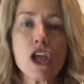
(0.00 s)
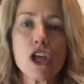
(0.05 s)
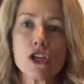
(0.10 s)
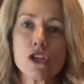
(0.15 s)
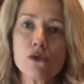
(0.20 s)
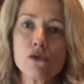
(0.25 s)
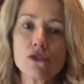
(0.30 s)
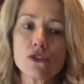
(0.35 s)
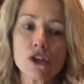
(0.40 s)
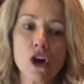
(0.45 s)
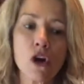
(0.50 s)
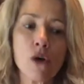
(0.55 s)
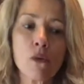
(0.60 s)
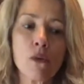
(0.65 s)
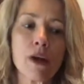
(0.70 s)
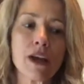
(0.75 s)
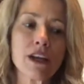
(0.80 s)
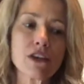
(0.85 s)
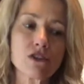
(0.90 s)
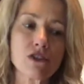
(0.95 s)
You don't
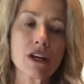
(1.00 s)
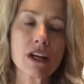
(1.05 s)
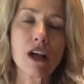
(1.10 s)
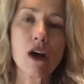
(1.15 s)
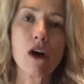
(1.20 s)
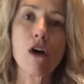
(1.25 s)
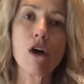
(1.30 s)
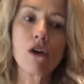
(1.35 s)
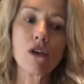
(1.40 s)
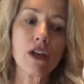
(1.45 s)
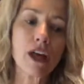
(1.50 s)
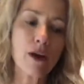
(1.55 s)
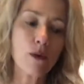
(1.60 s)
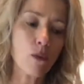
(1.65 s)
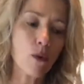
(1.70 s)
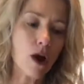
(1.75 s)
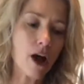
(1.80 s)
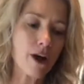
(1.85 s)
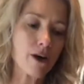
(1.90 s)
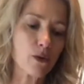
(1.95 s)
want to drink a whole lot of
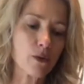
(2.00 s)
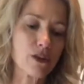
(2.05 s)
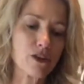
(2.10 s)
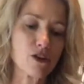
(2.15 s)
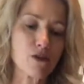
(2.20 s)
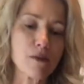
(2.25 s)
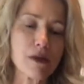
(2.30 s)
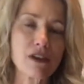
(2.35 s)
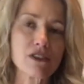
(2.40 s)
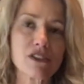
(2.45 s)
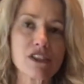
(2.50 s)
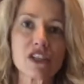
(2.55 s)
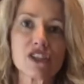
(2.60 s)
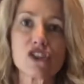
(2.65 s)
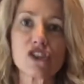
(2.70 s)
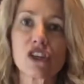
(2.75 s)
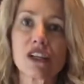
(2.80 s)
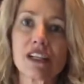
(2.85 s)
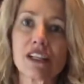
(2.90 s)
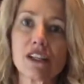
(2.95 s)
water with your meals because
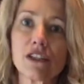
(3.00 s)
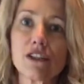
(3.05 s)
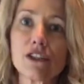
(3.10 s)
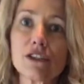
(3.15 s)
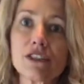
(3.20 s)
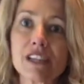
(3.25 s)
you're going to